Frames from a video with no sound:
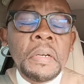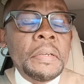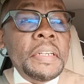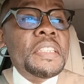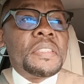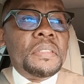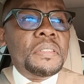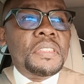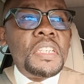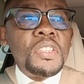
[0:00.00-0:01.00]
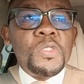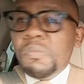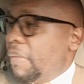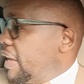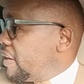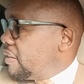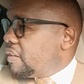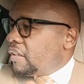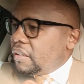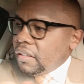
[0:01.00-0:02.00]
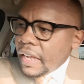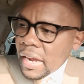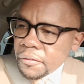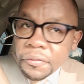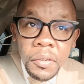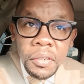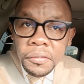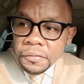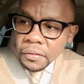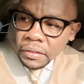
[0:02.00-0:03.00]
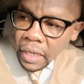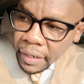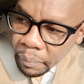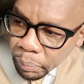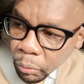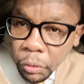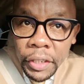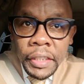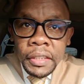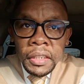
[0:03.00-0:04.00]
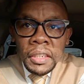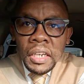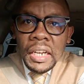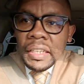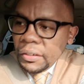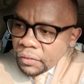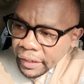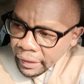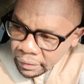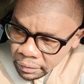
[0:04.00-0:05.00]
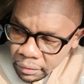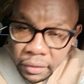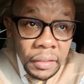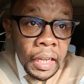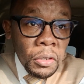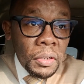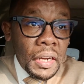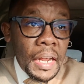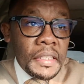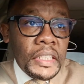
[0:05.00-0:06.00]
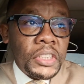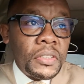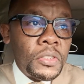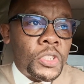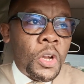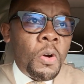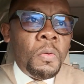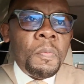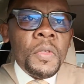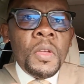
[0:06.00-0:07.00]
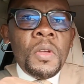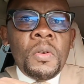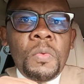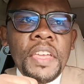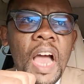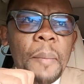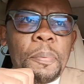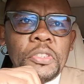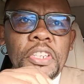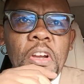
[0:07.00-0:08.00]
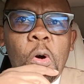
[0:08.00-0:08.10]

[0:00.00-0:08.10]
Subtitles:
reason, just to make the life of that employee a living hell in that organization. So we are putting